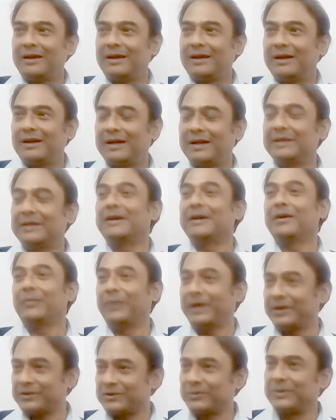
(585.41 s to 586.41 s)
And there are
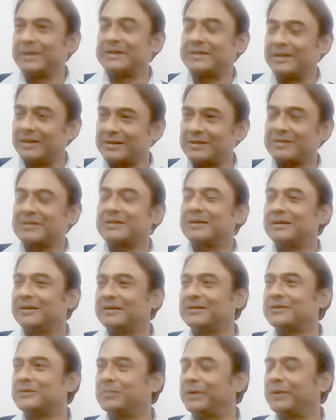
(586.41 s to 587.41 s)
ways to assess
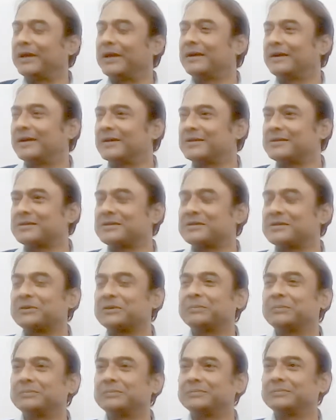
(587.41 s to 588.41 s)
speaking
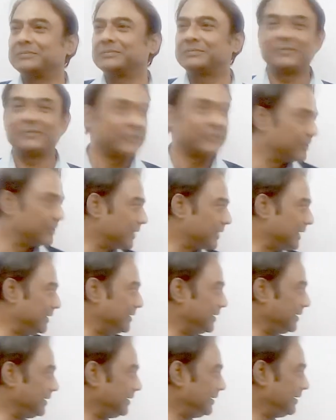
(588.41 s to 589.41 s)
tests.
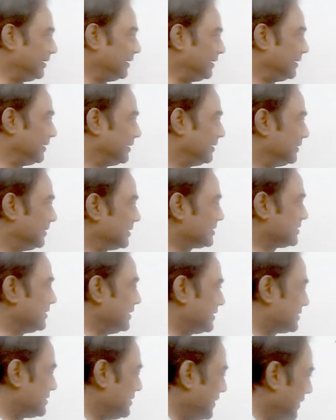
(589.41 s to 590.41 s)
Writing, this
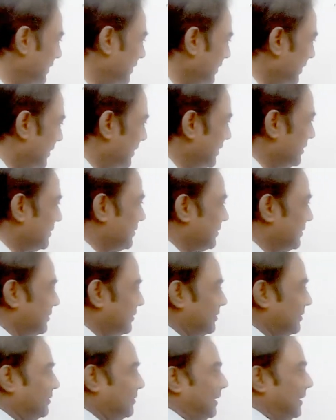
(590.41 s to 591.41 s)
listening and
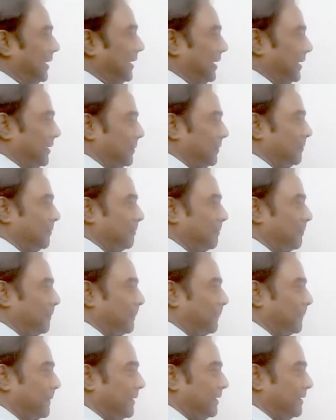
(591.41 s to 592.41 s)
reading
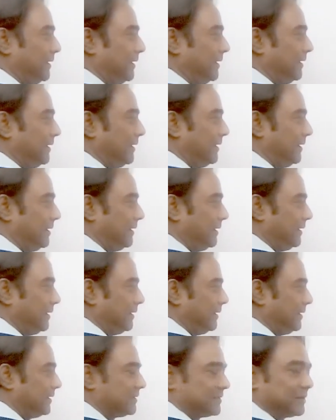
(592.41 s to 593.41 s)

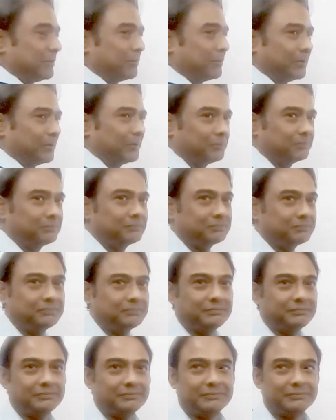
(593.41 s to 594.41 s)
is simple
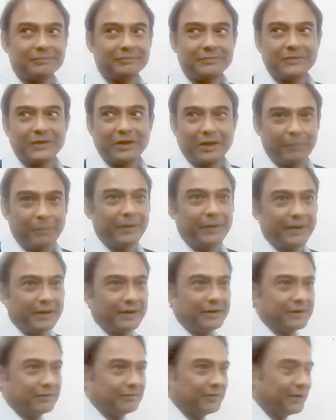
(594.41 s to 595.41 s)

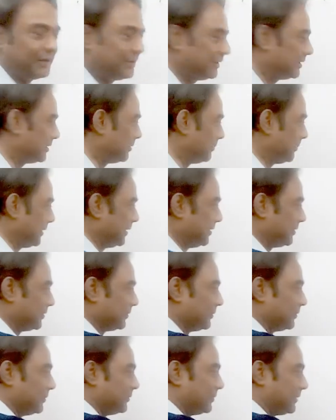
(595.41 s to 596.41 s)
comparatively compared
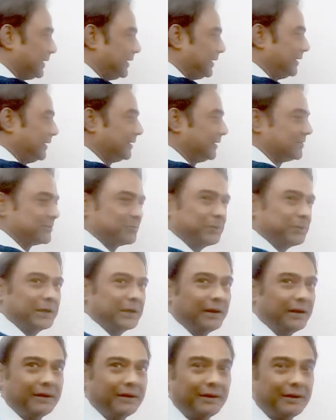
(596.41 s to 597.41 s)
to writing and
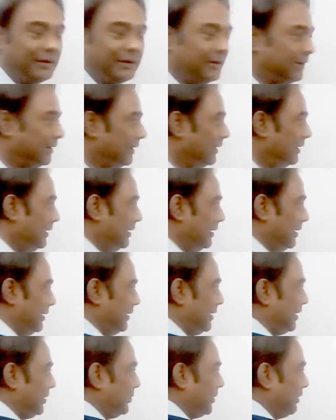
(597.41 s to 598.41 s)
speaking.
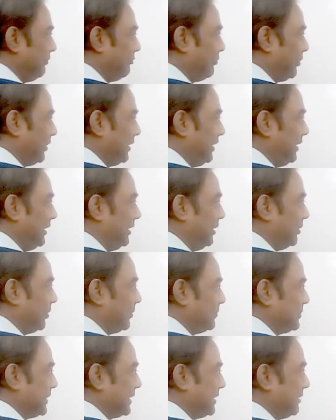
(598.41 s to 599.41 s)
Here you have 40
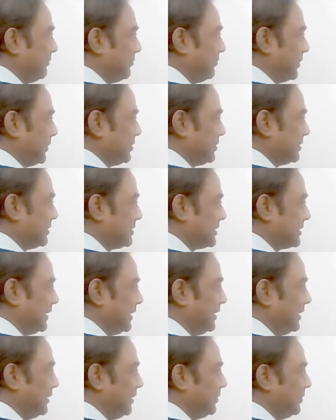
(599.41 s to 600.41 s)
objective questions and
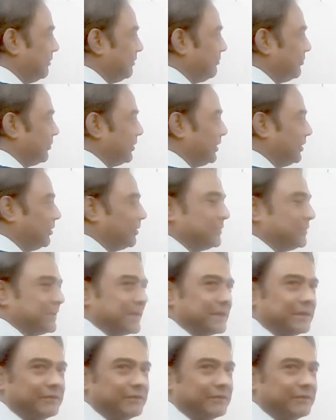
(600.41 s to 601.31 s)
here you have 40 objective